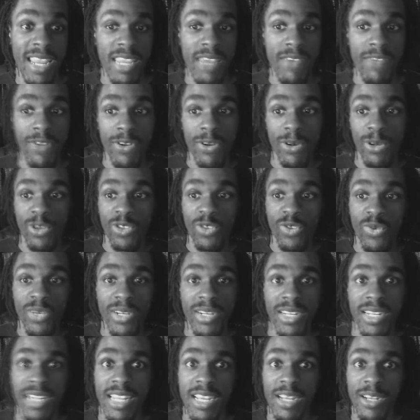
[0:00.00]
Even on
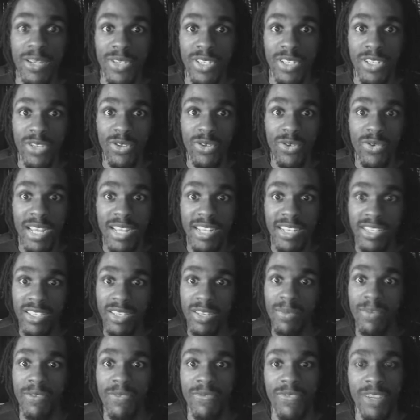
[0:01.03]
Twitter, they'll just do that just
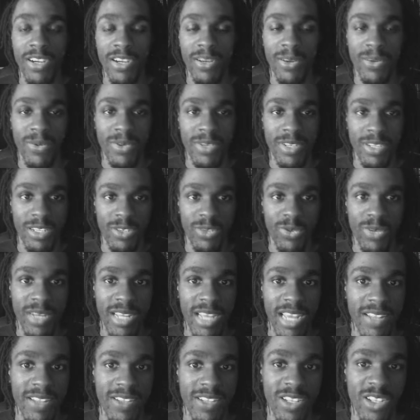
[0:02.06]
to be fucking with the Twitter
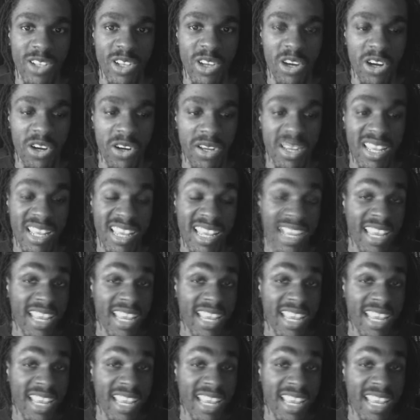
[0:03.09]
at the dog.